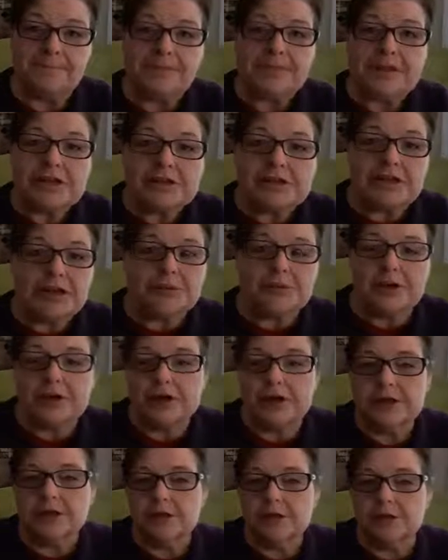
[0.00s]
See,
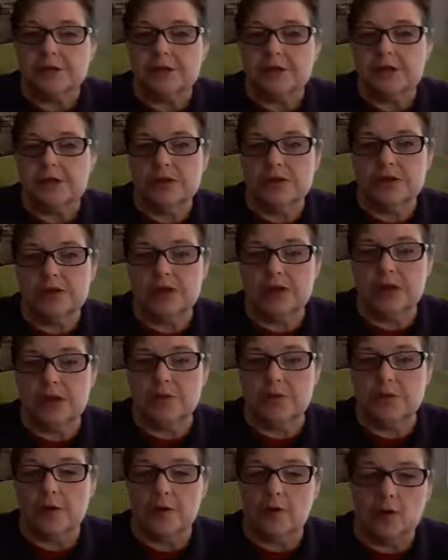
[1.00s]
because
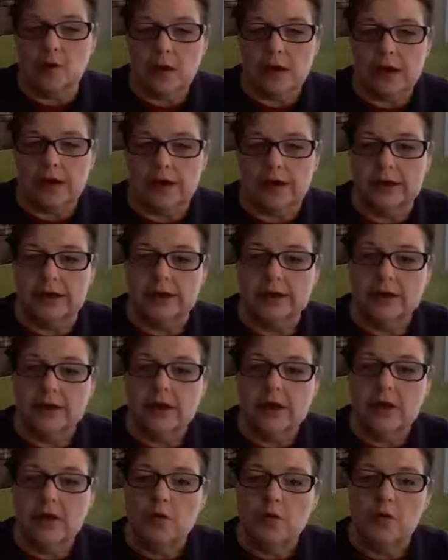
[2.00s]
number one,
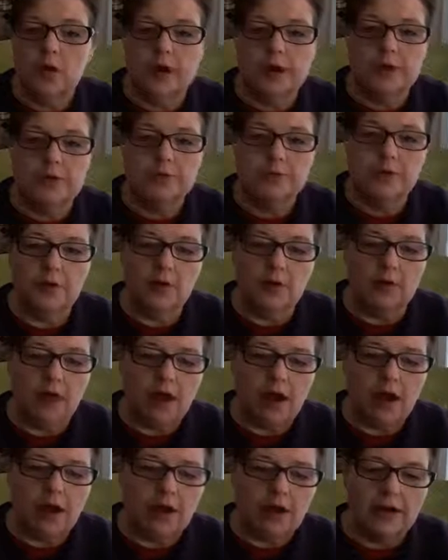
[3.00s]
we couldn't pull
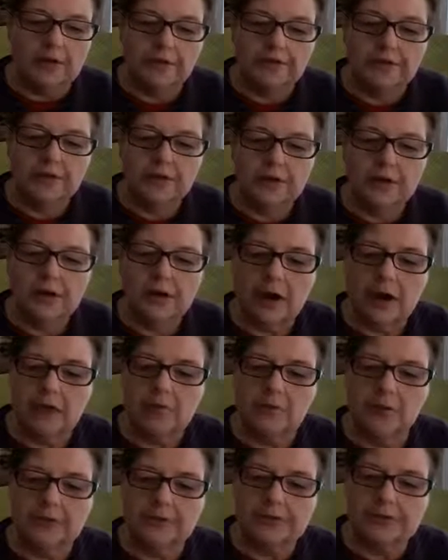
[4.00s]
off a
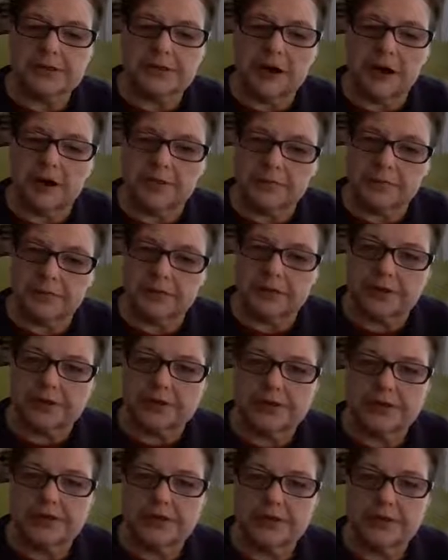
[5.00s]
women's
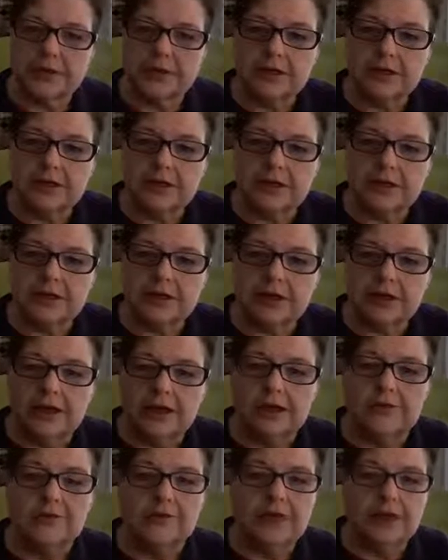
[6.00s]
conference
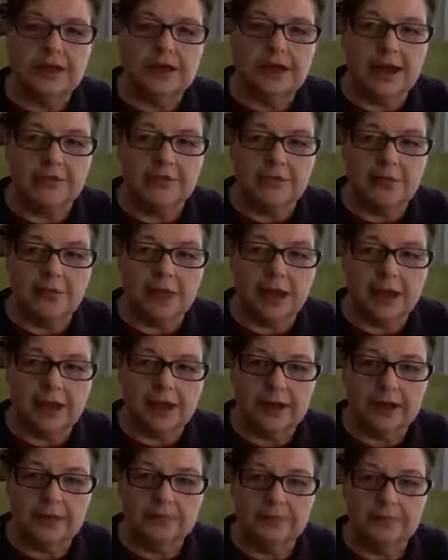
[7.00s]
if we didn't have a
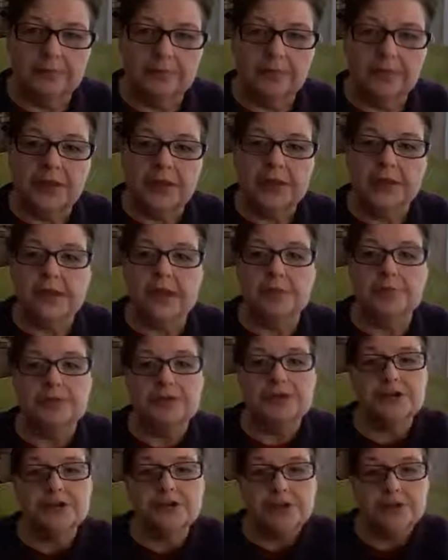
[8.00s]
plan. Number
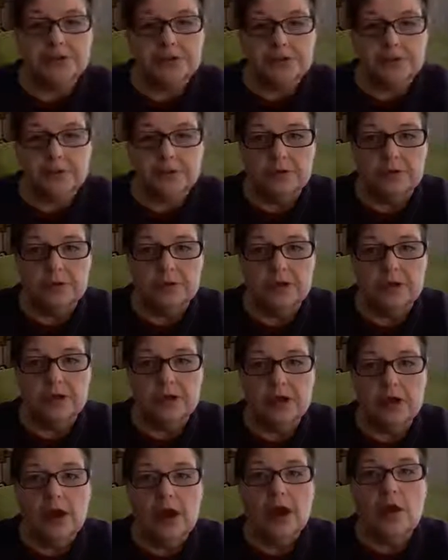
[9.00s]
two,
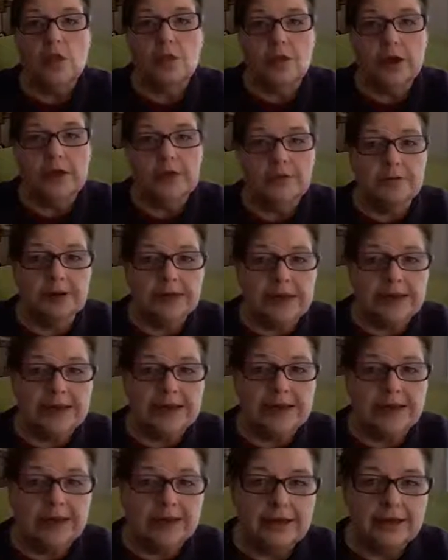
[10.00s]
we couldn't
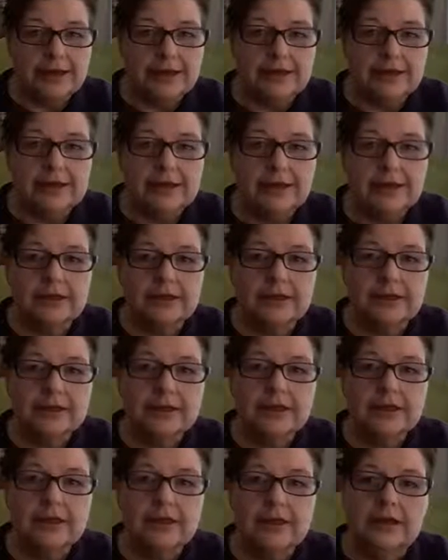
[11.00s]
get
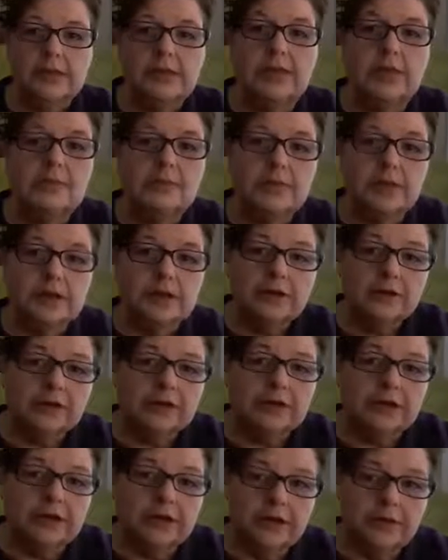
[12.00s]
the meal
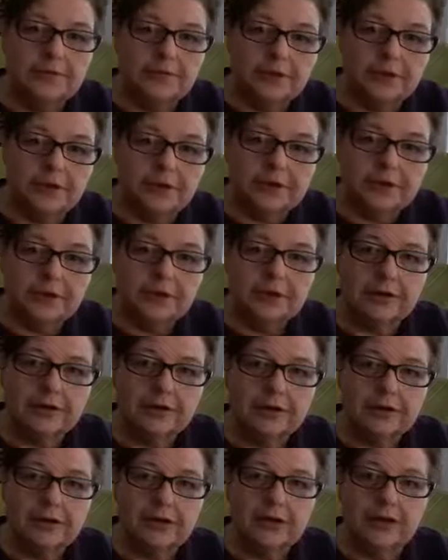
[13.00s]
delivered
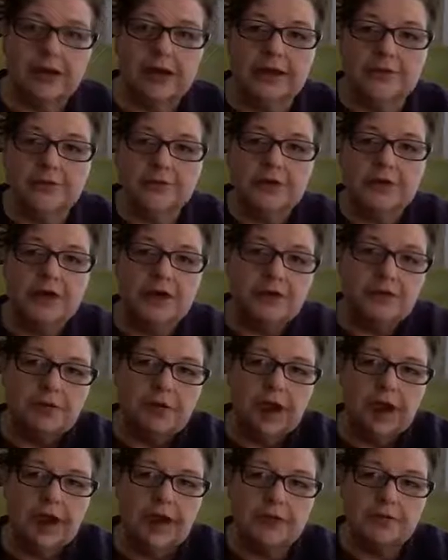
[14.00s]
if we don't
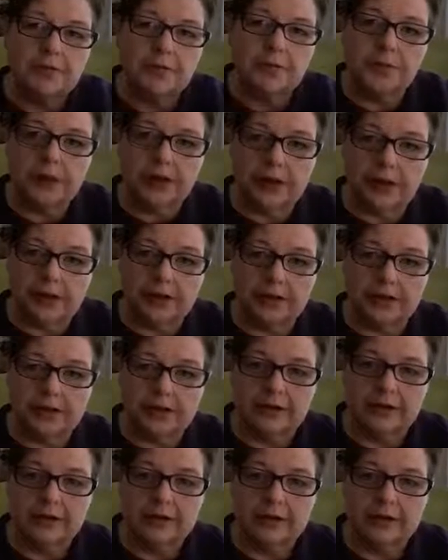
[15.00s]
have a plan.